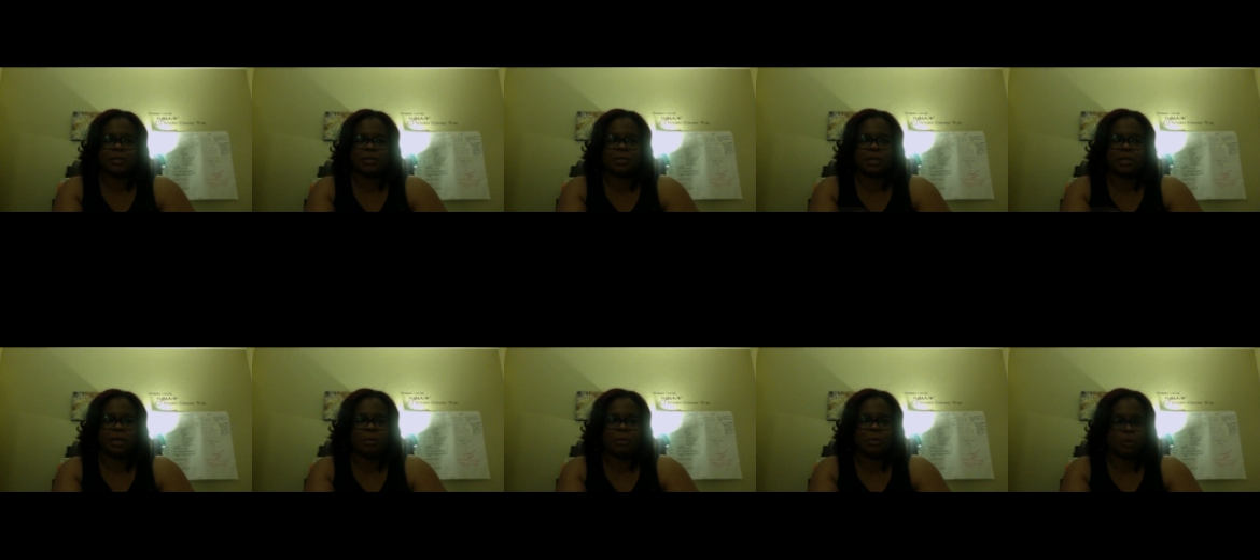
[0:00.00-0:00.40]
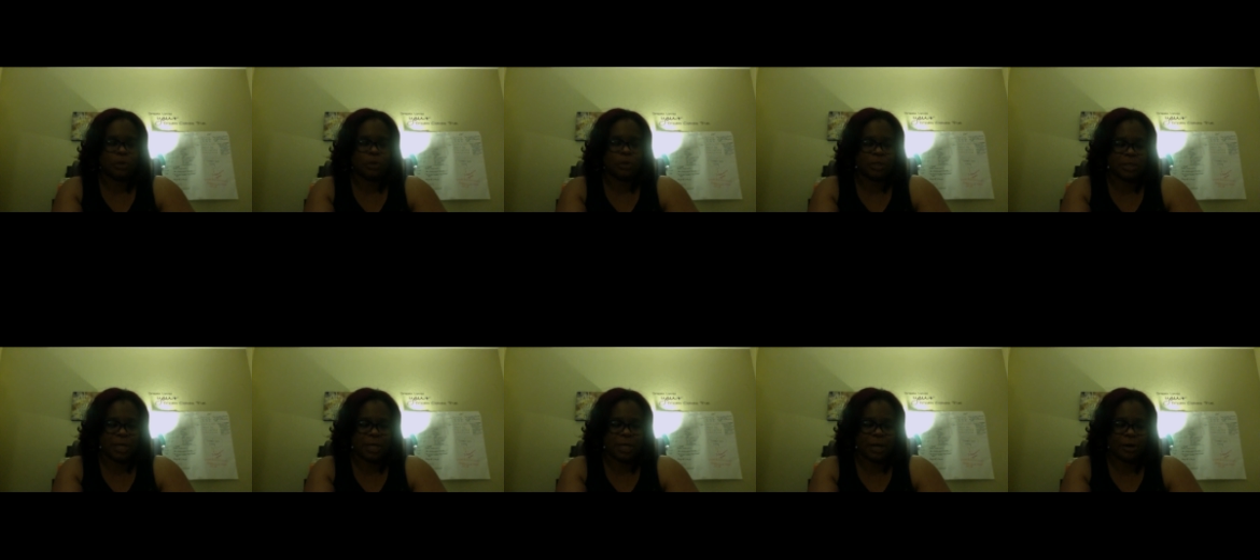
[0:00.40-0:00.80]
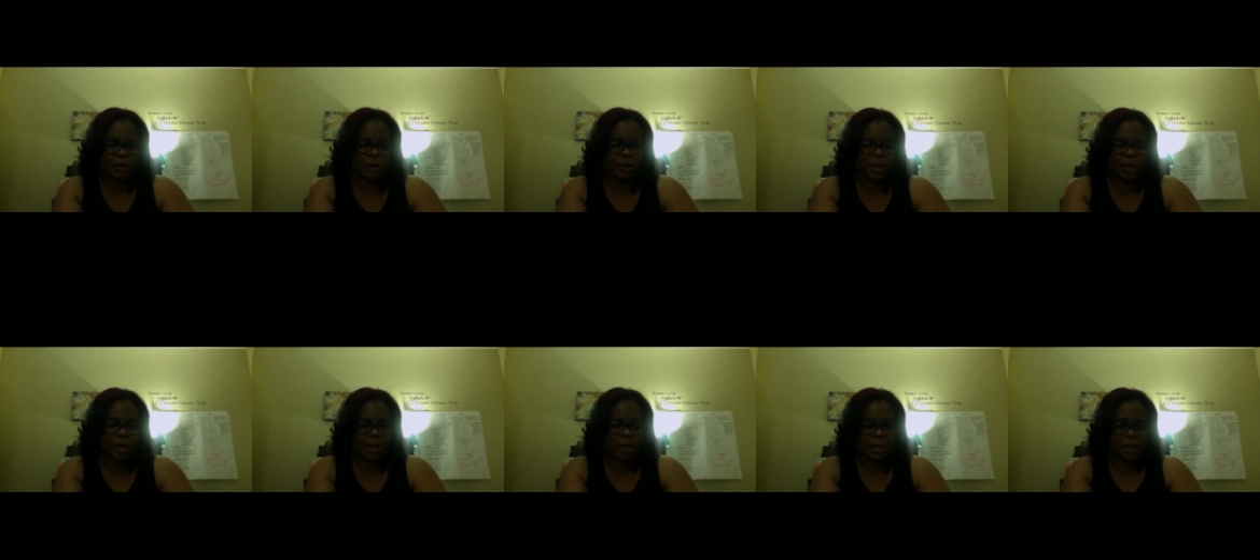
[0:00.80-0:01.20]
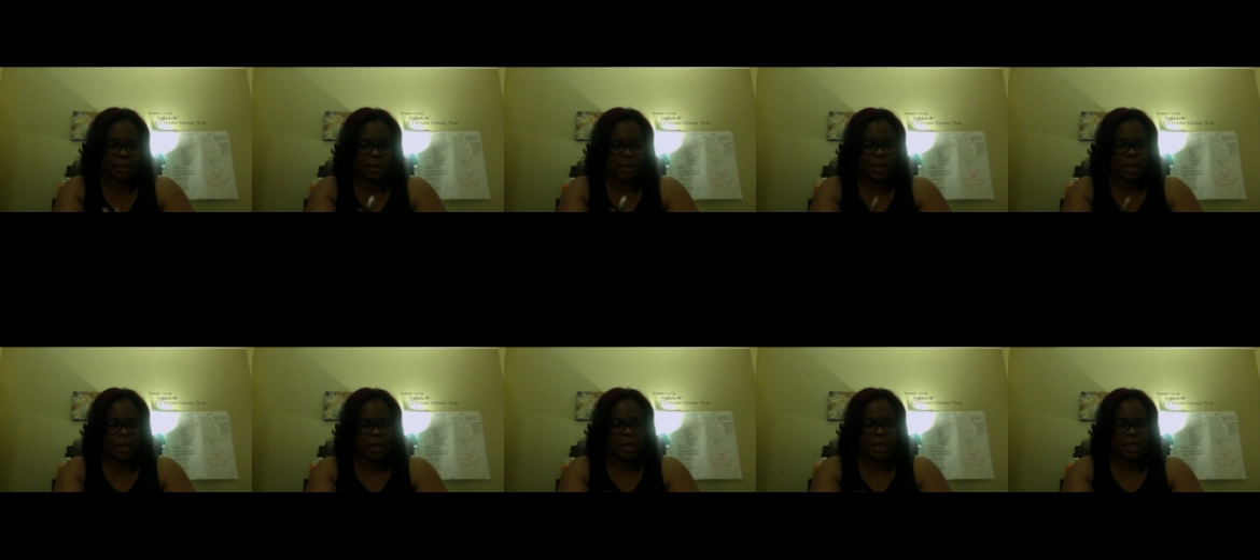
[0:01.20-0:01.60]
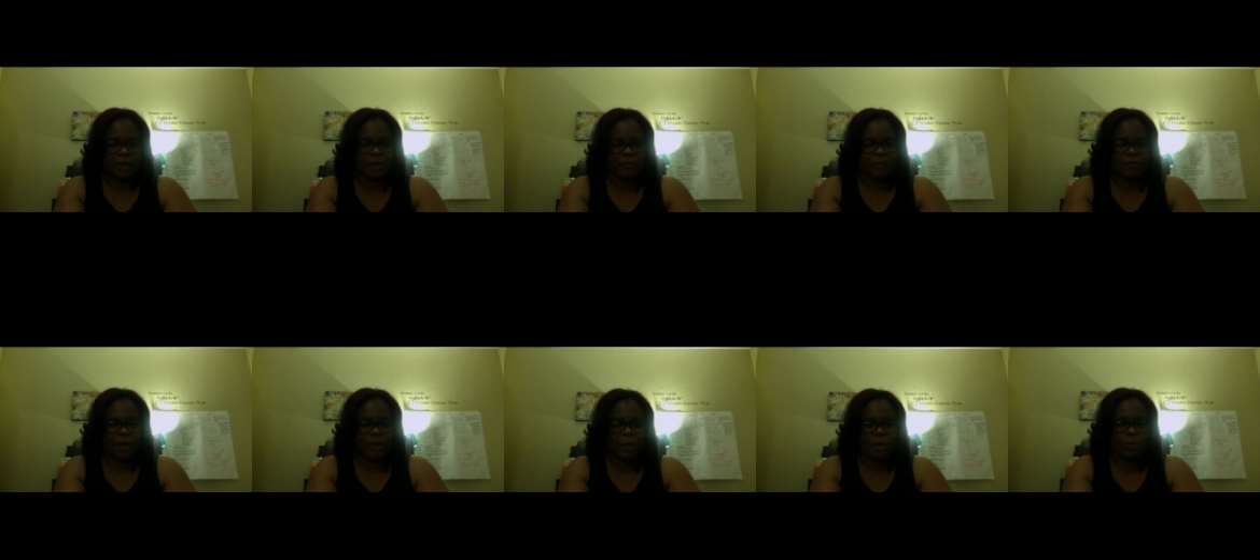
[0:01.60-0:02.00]
come on a Saturday and
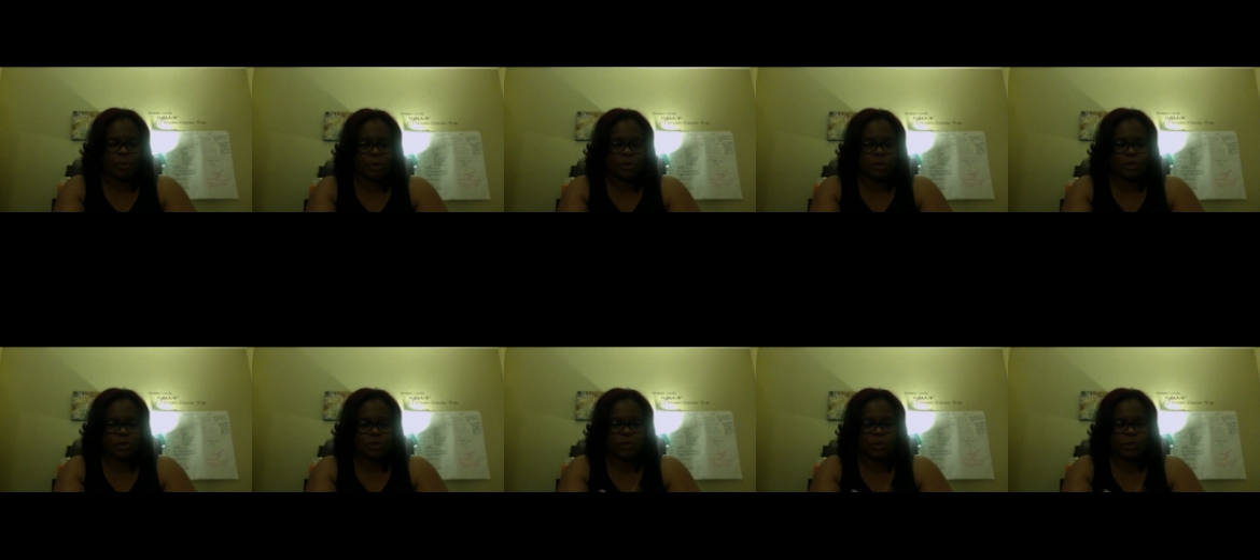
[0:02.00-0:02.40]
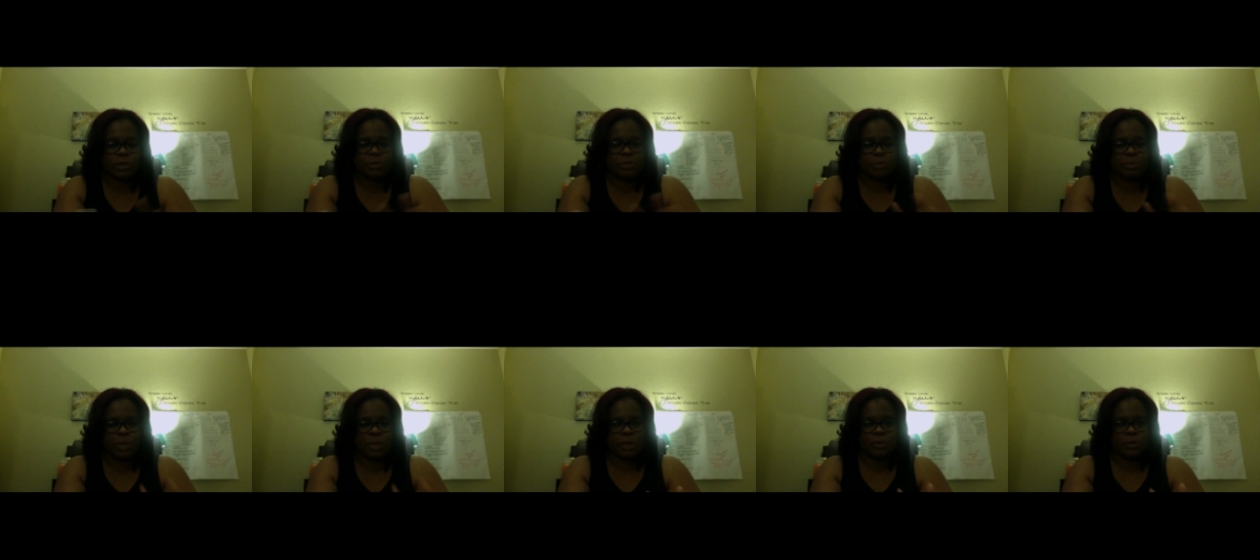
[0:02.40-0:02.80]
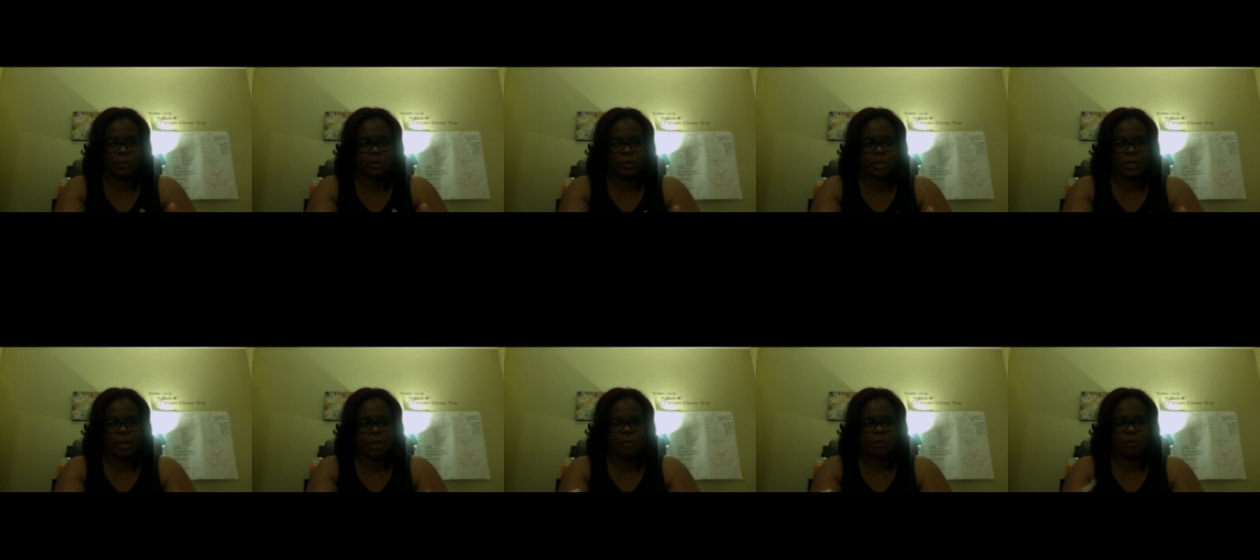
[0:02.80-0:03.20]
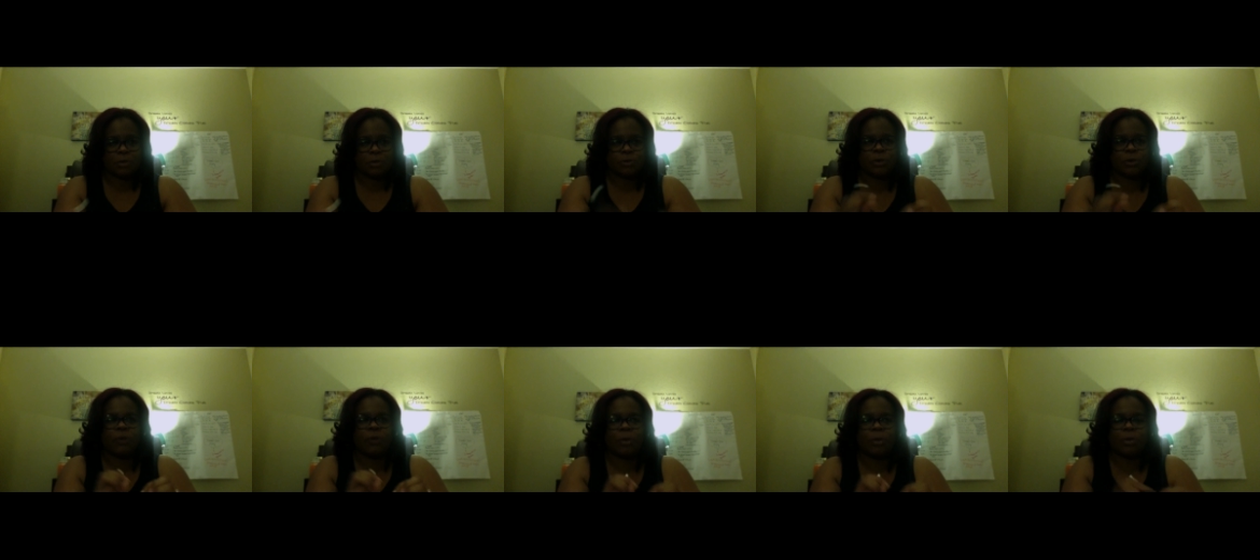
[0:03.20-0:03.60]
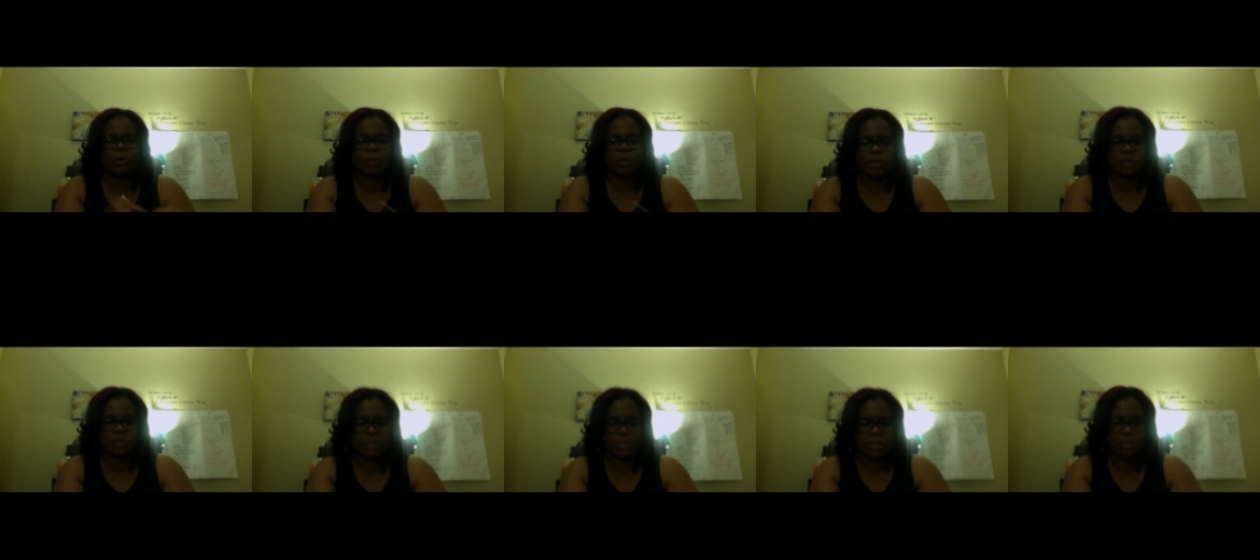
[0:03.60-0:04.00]
if I want to expand those hours or if I
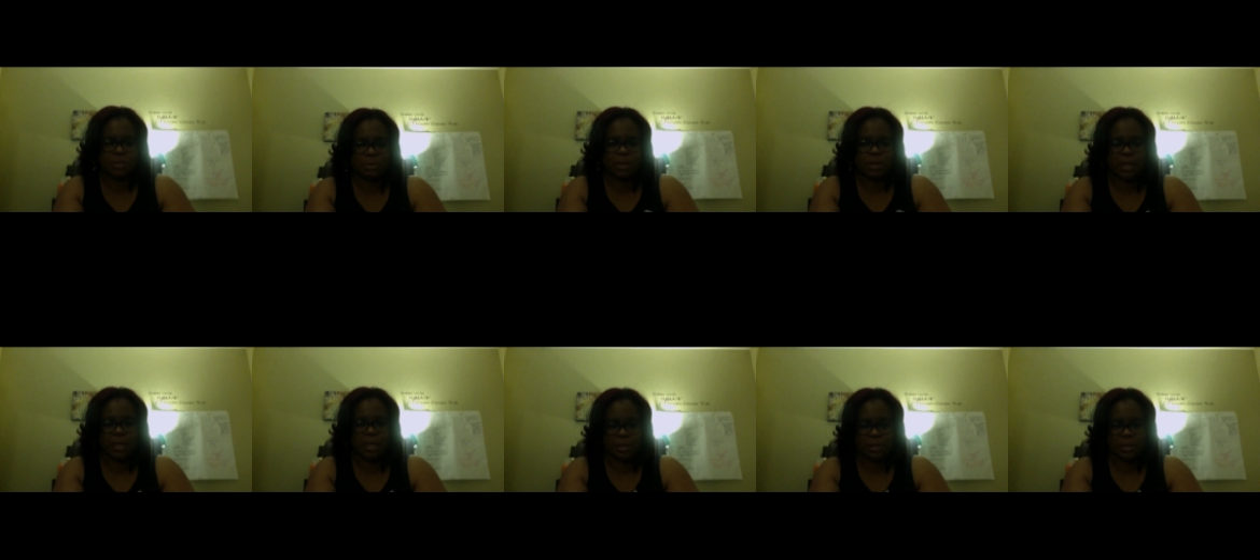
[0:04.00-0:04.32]
want to just keep it as